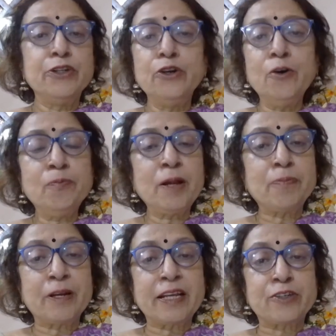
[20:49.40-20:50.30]
No
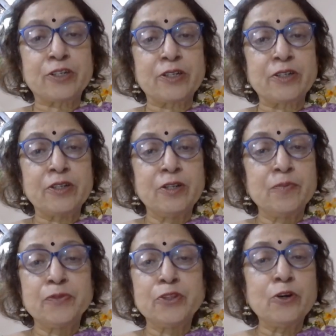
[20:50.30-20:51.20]
preparation,
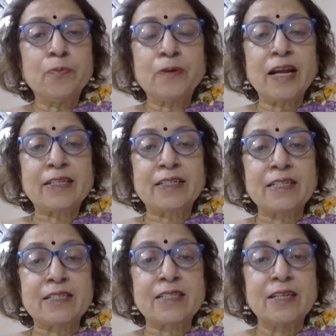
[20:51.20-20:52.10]
no
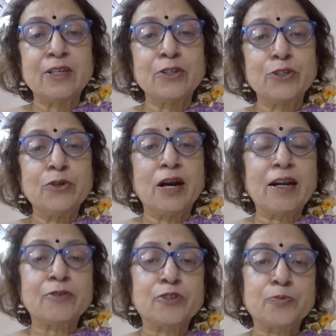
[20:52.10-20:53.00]
practice. You
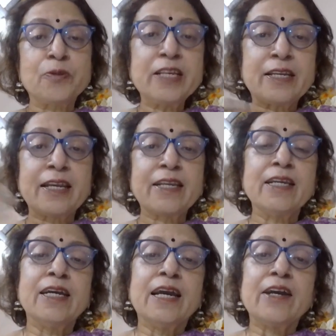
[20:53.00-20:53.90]
are
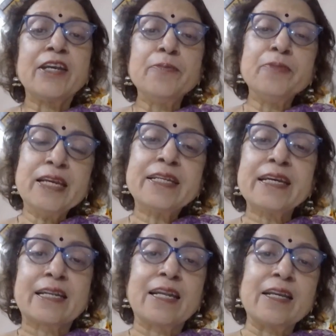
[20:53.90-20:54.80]
speaking
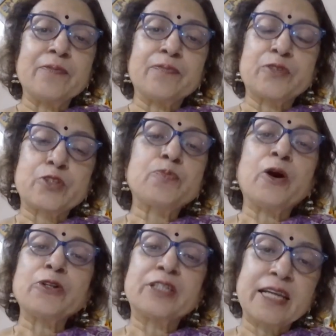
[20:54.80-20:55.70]
immediately,
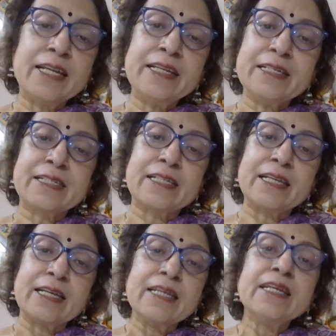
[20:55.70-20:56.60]

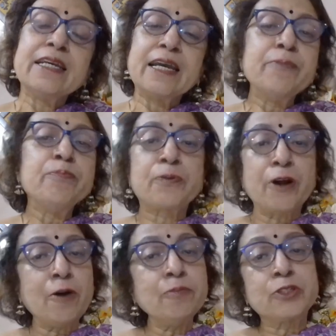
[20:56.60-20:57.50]
spontaneously,
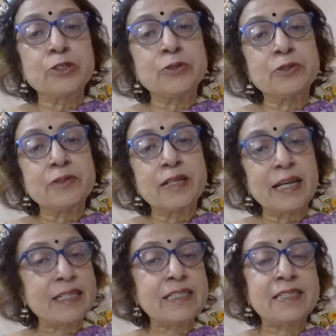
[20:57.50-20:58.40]
impromptu,
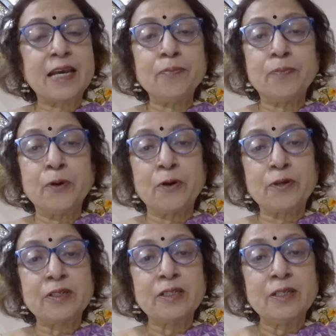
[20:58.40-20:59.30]

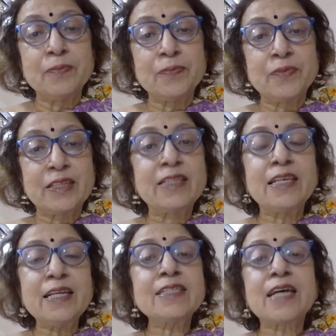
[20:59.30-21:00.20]
extempore.
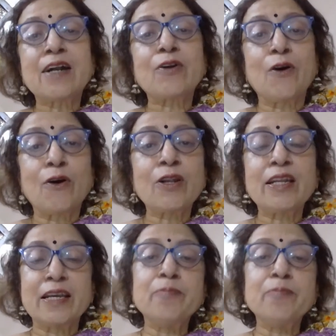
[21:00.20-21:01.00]
These are all